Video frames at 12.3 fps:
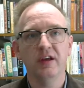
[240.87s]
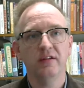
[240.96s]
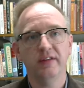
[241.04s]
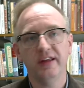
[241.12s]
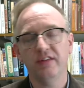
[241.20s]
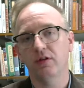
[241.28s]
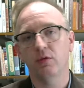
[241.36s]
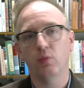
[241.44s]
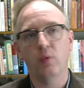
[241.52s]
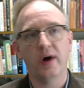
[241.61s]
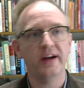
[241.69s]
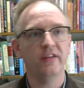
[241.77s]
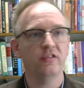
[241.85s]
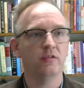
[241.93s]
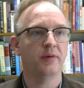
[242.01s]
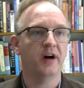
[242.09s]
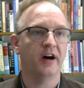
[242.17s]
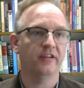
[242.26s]
leads to the
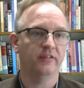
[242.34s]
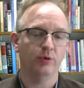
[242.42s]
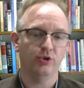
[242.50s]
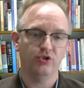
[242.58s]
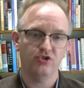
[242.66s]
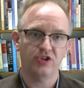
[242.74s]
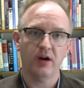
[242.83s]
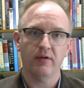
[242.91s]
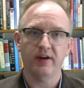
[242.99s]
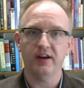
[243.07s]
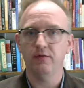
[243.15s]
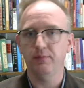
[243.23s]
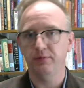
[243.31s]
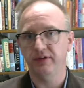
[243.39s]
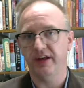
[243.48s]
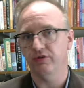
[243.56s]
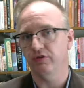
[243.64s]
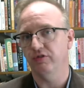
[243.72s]
widest possible sharing of
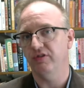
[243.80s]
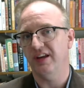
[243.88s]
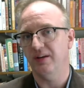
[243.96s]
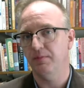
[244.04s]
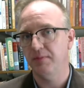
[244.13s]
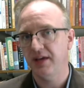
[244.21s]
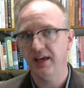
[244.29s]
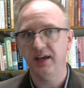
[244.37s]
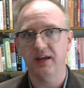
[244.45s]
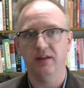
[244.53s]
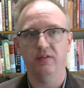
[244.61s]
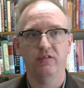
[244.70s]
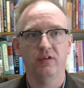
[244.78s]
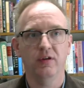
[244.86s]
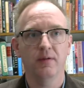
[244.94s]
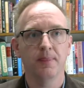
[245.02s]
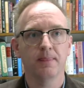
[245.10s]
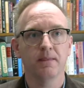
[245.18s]
pleasures and pains,
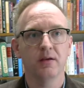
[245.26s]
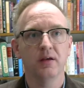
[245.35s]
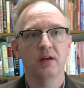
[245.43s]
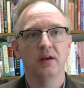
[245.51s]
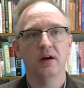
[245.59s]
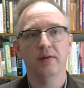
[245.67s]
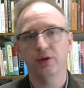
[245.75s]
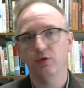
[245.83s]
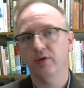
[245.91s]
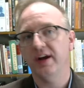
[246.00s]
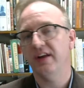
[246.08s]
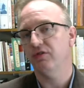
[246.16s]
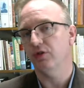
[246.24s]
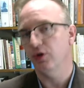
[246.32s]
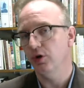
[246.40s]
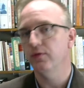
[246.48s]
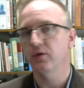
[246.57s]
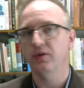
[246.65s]
of the greatest
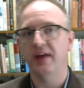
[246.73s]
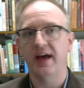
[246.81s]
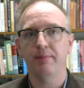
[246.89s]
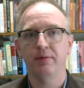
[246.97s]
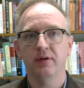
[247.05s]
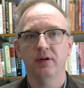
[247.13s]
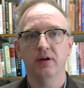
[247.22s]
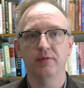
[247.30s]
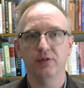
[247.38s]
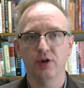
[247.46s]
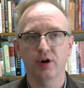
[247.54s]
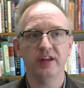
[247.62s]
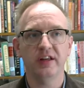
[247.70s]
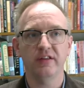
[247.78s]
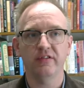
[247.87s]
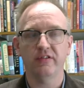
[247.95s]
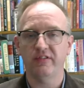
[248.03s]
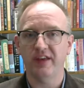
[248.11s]
overlap of
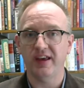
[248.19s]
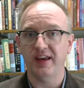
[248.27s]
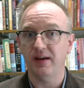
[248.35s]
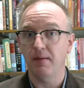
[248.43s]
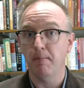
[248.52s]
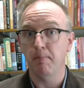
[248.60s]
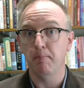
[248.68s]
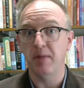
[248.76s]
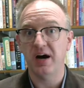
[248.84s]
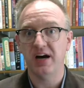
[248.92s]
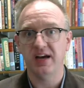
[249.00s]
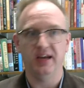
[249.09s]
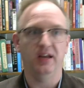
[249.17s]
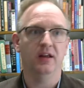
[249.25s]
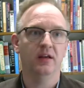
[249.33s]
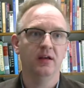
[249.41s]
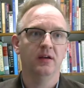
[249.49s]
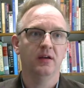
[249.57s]
guardians saying mine
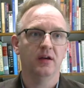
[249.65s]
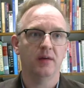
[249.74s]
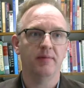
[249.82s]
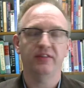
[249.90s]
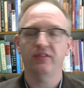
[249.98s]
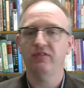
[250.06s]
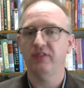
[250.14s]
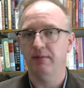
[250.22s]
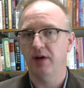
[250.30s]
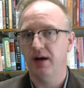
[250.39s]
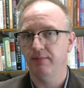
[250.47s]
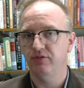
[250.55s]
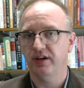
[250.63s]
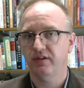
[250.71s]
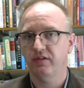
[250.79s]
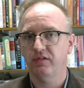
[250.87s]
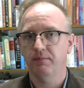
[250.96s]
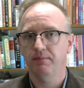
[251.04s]
about the same
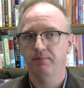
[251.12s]
objects.